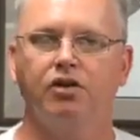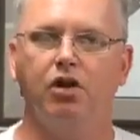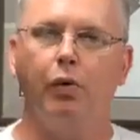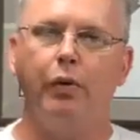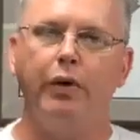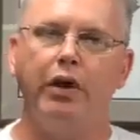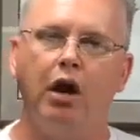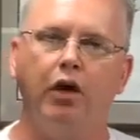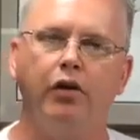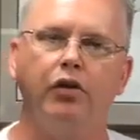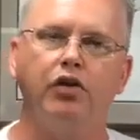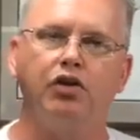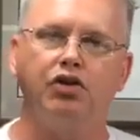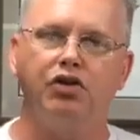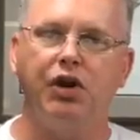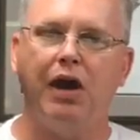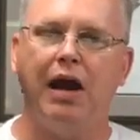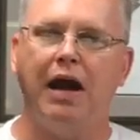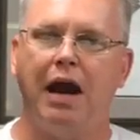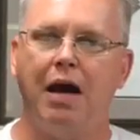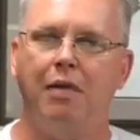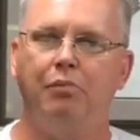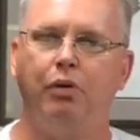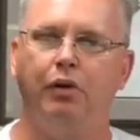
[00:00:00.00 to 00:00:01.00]
So we
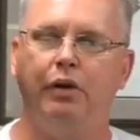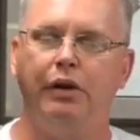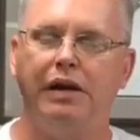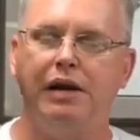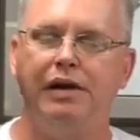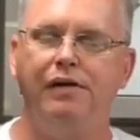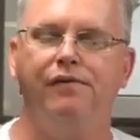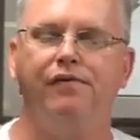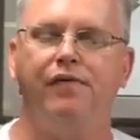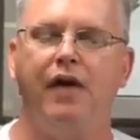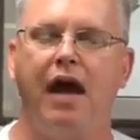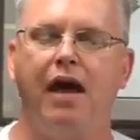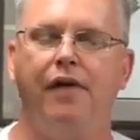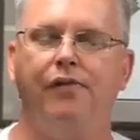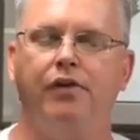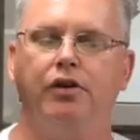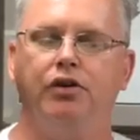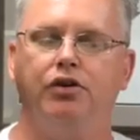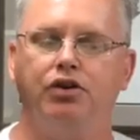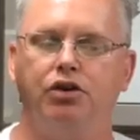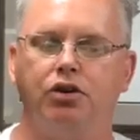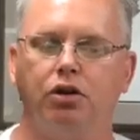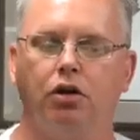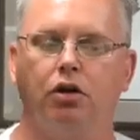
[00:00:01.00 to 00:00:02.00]
understand, I believe,
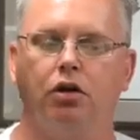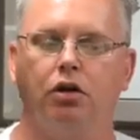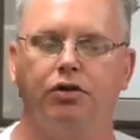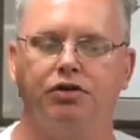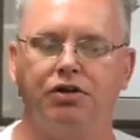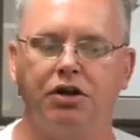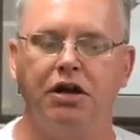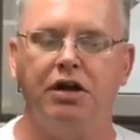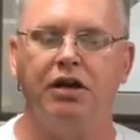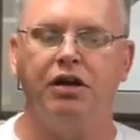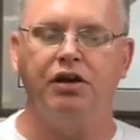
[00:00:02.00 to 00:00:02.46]
that the church